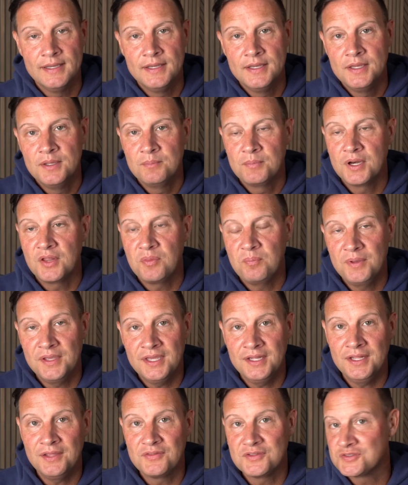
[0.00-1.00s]
But at the
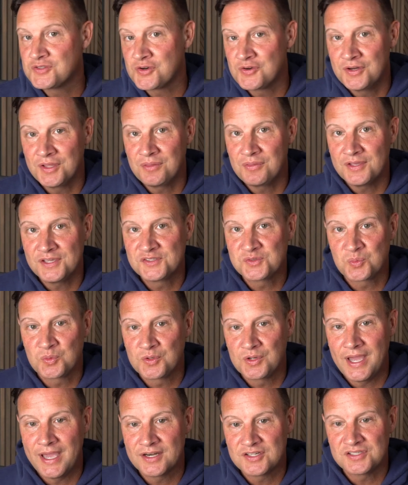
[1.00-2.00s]
beginning of the turning, things
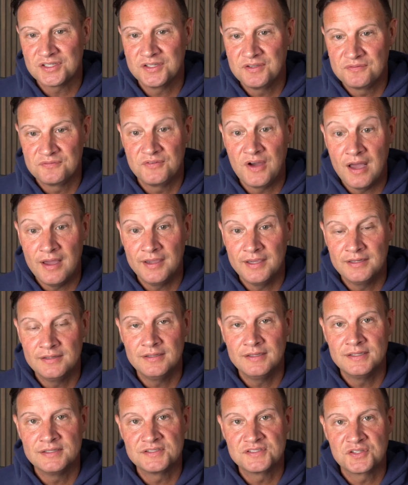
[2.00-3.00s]
were actually fine
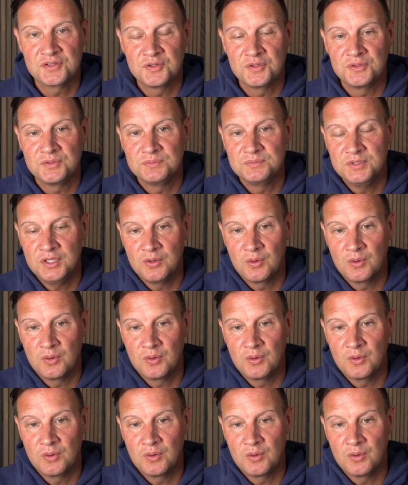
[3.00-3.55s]
until,